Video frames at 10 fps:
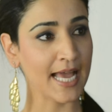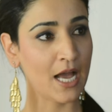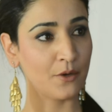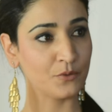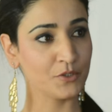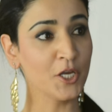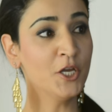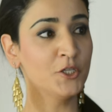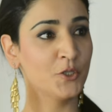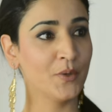out.
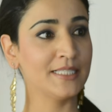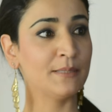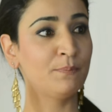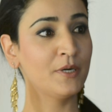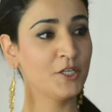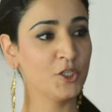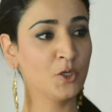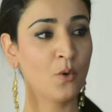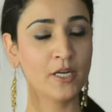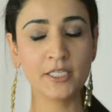So it's a purging oil.